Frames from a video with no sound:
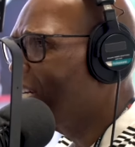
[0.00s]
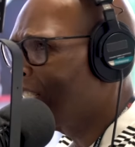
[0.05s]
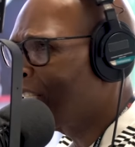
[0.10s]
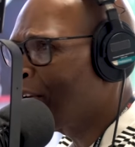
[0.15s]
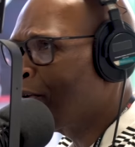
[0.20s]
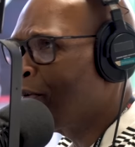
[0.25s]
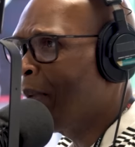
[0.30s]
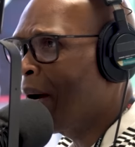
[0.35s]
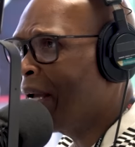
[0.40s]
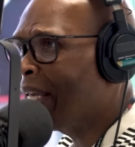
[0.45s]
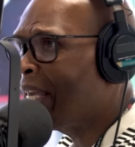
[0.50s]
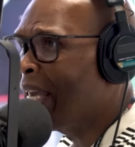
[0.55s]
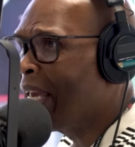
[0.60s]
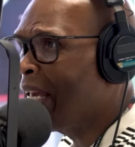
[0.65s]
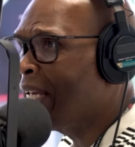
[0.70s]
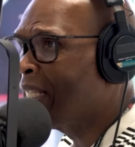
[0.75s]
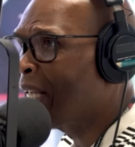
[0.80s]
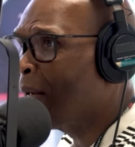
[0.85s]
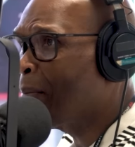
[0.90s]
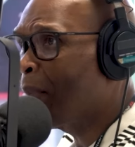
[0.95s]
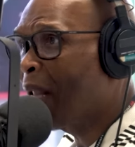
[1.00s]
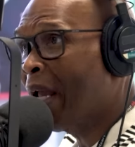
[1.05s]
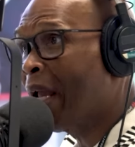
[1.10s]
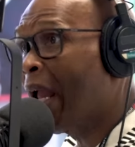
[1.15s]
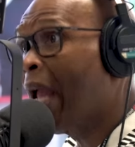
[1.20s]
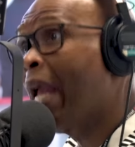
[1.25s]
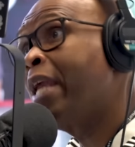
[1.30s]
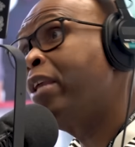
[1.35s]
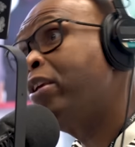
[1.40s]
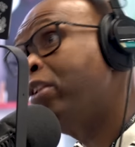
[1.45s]
Because, see, with my kids, I'm like,
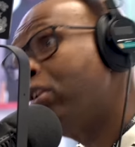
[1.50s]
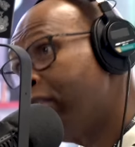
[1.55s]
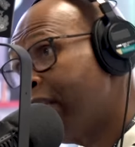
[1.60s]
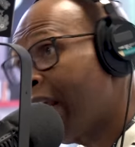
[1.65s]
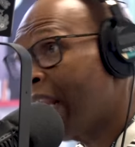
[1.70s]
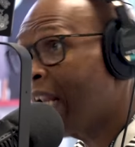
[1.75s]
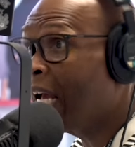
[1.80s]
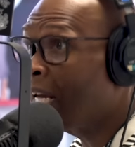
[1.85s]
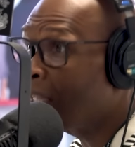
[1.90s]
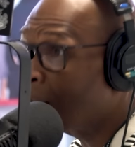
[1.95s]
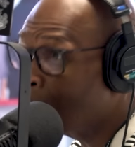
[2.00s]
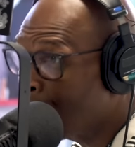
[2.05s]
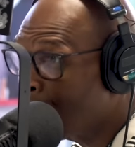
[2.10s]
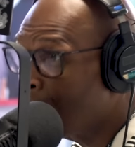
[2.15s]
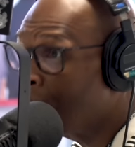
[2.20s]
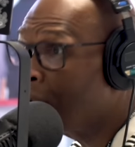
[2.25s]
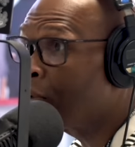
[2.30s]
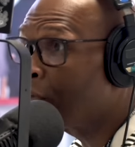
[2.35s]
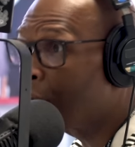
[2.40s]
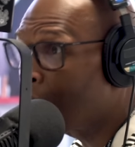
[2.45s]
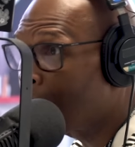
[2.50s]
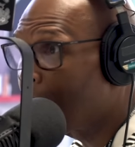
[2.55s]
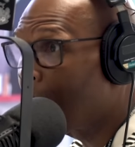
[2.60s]
hey, daddy got them shoes. You know